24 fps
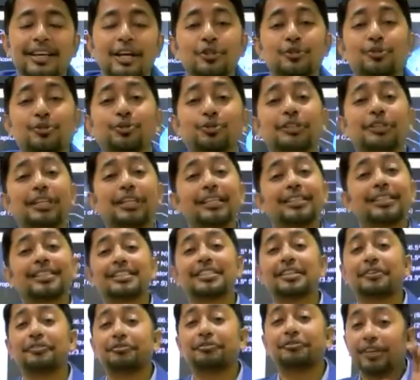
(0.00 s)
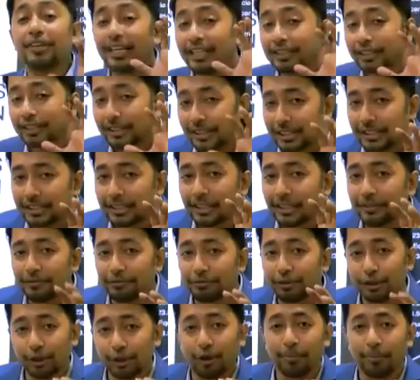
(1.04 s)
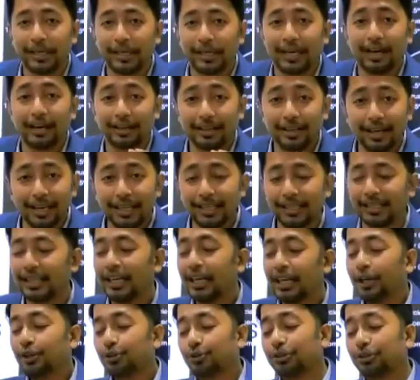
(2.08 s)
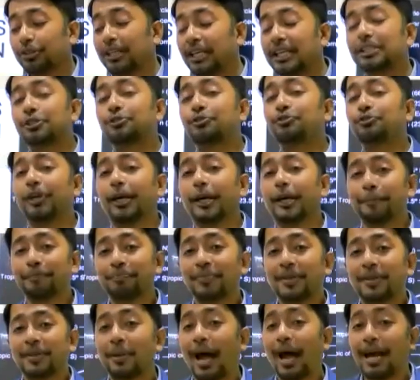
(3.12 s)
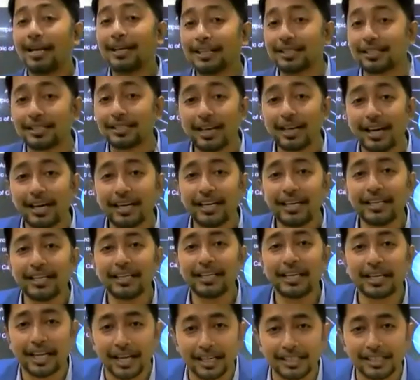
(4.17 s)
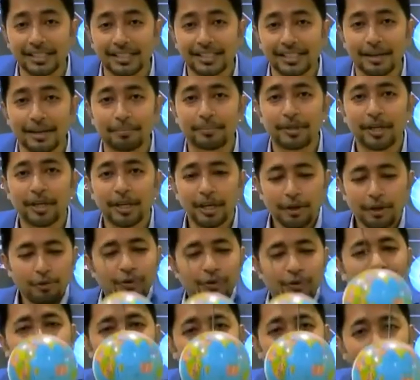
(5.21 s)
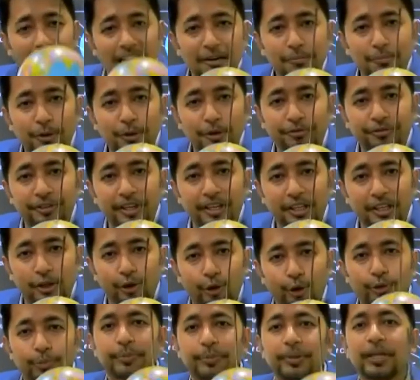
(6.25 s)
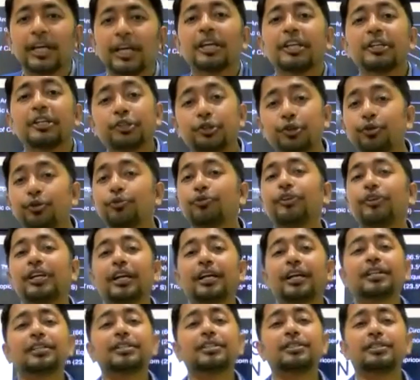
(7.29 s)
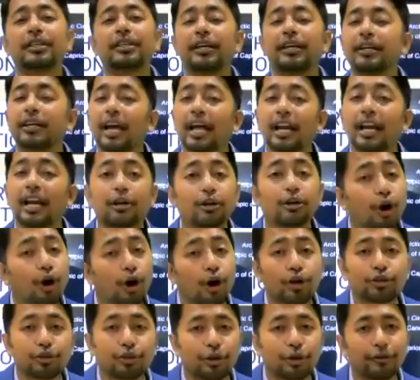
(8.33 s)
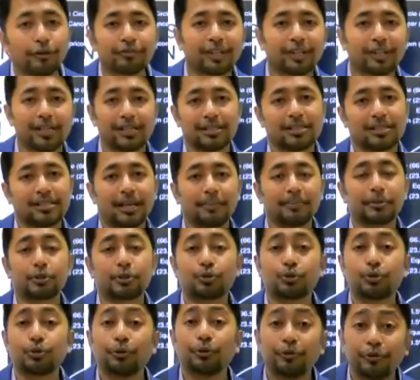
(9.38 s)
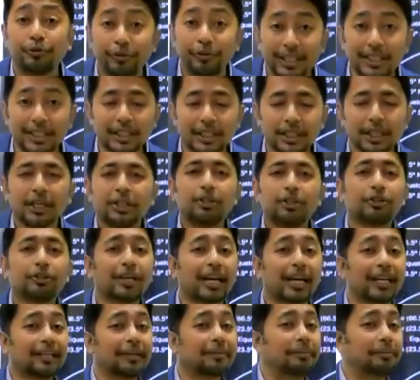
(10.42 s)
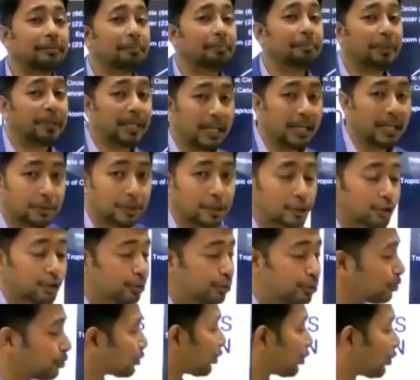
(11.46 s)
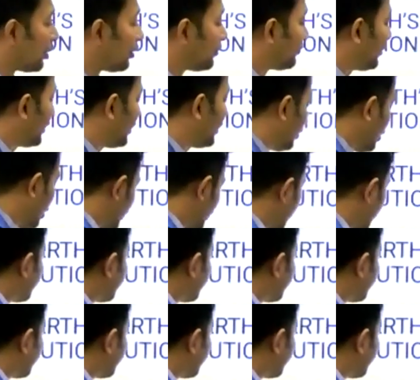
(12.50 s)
So this is a very interesting phenomena, right? So this way, by understanding the concept with the help of a globe, you will understand a lot of concepts through which you can be able to solve a lot